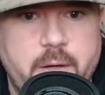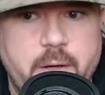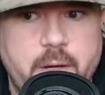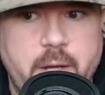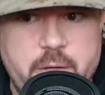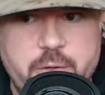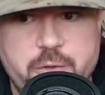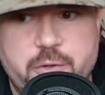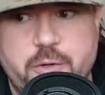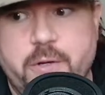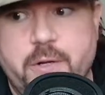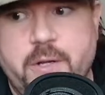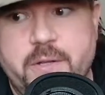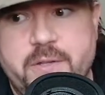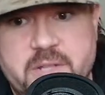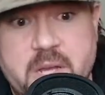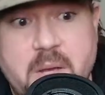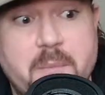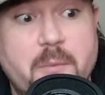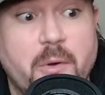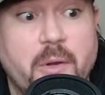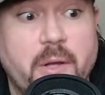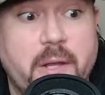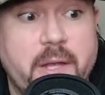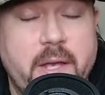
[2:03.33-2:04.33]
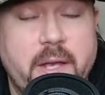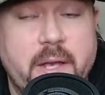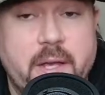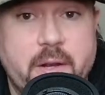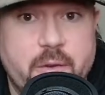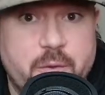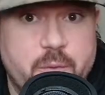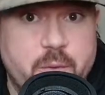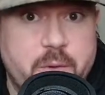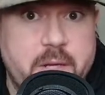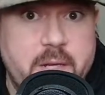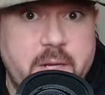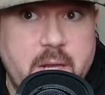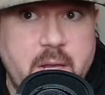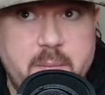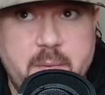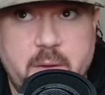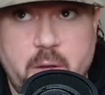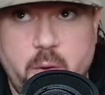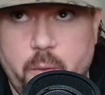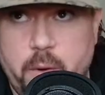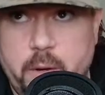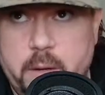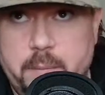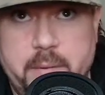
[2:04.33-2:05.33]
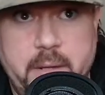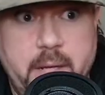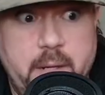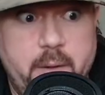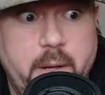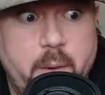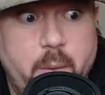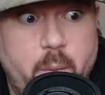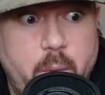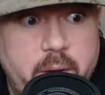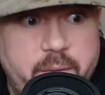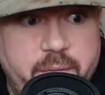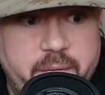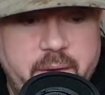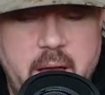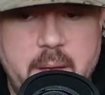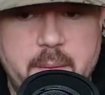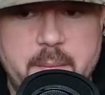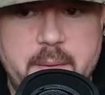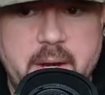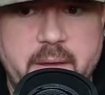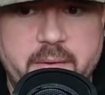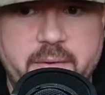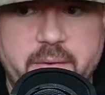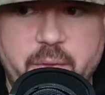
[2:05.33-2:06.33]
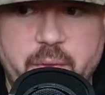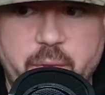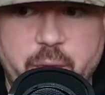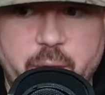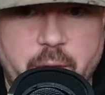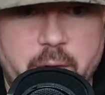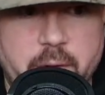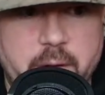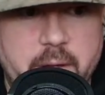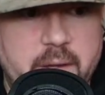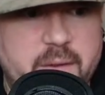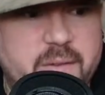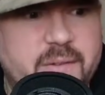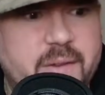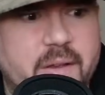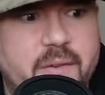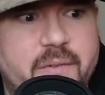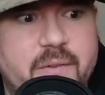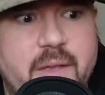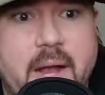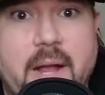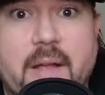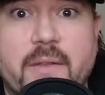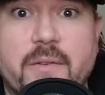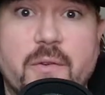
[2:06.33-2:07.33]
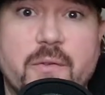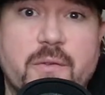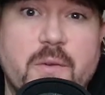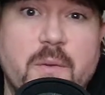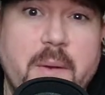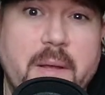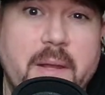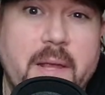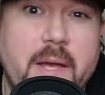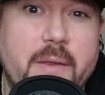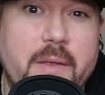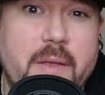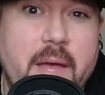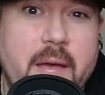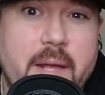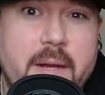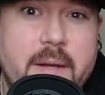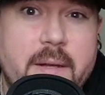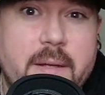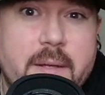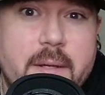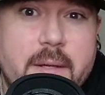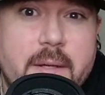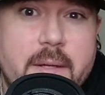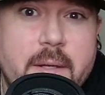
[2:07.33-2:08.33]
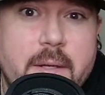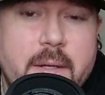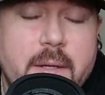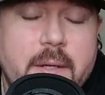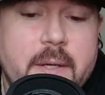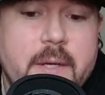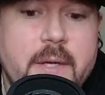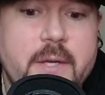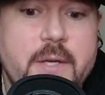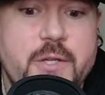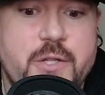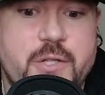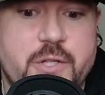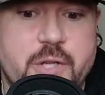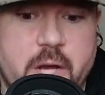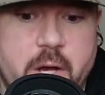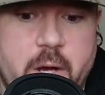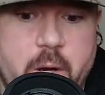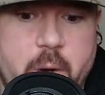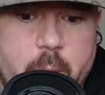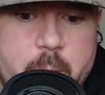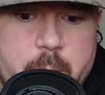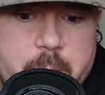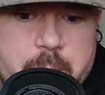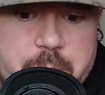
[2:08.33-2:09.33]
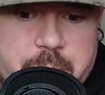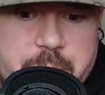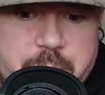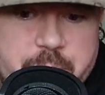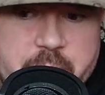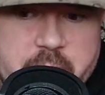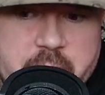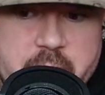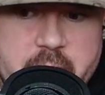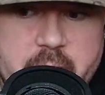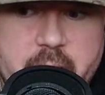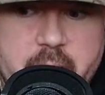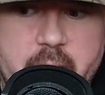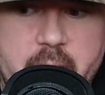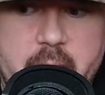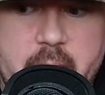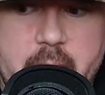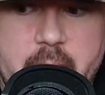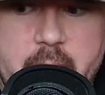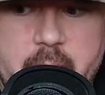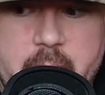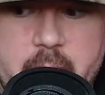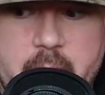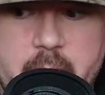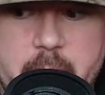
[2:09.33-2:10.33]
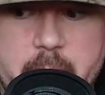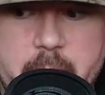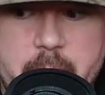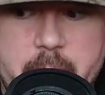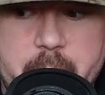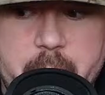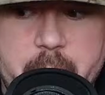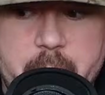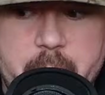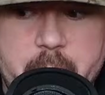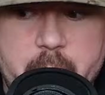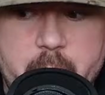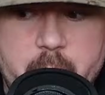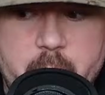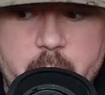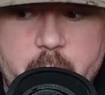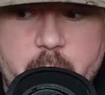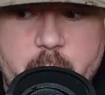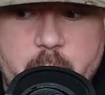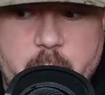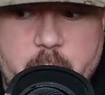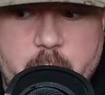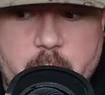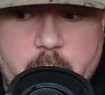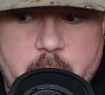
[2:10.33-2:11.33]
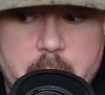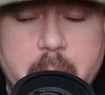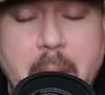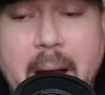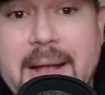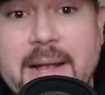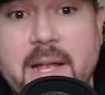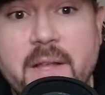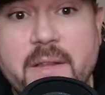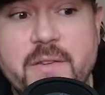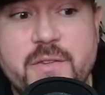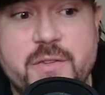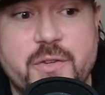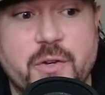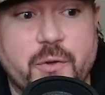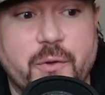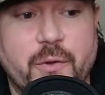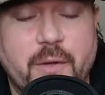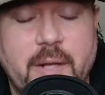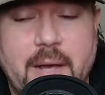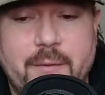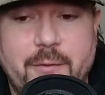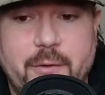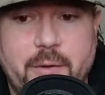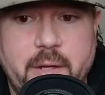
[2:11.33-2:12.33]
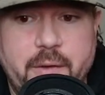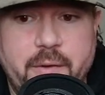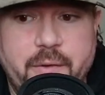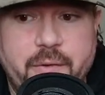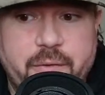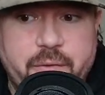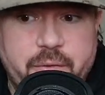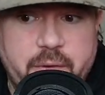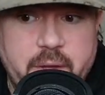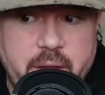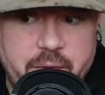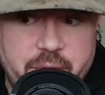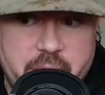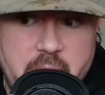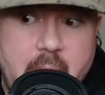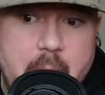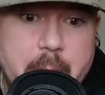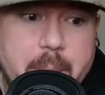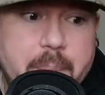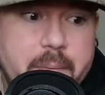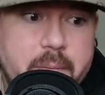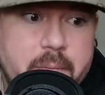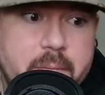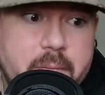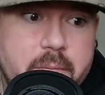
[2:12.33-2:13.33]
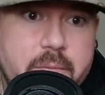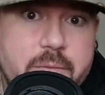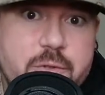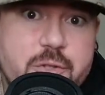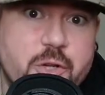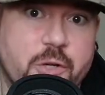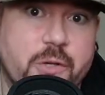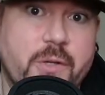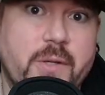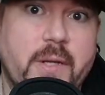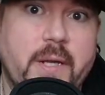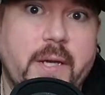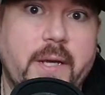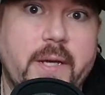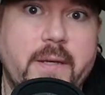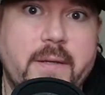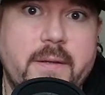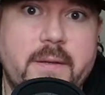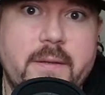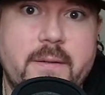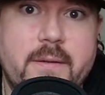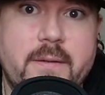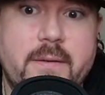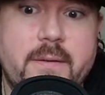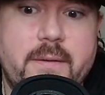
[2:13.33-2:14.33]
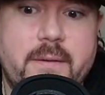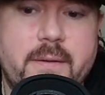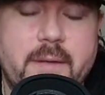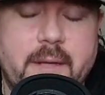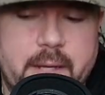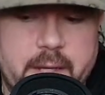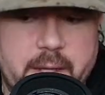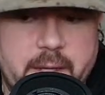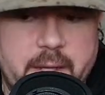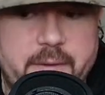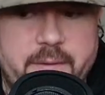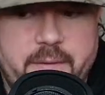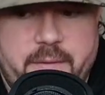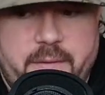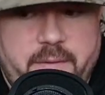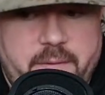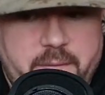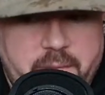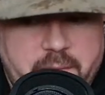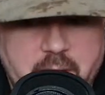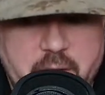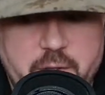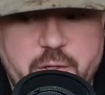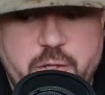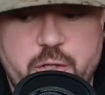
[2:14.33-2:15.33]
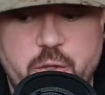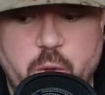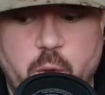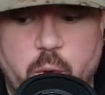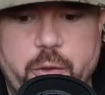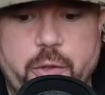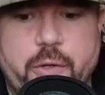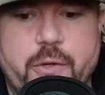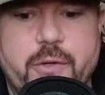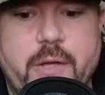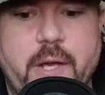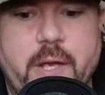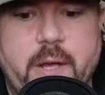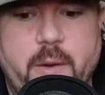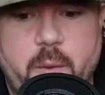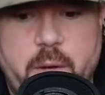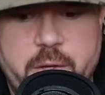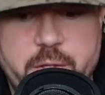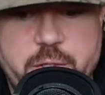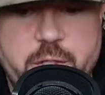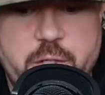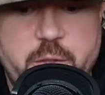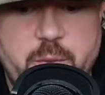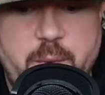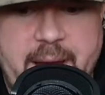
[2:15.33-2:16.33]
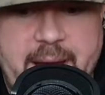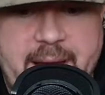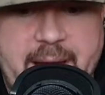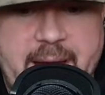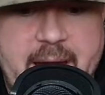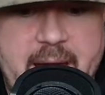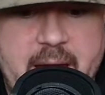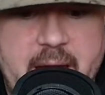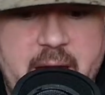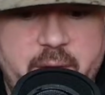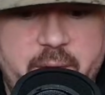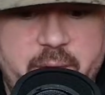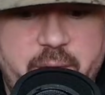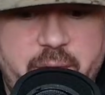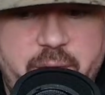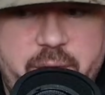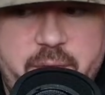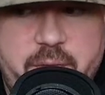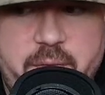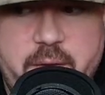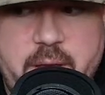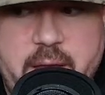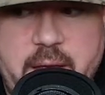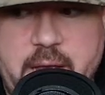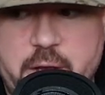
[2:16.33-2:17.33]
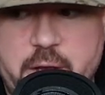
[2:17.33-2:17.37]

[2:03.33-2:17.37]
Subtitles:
injured at Summer League in his rookie debut, where he played 5 minutes and 36 seconds or something like that. So, my concern level is up, certainly. Like, it's shoulder. Like, once you have a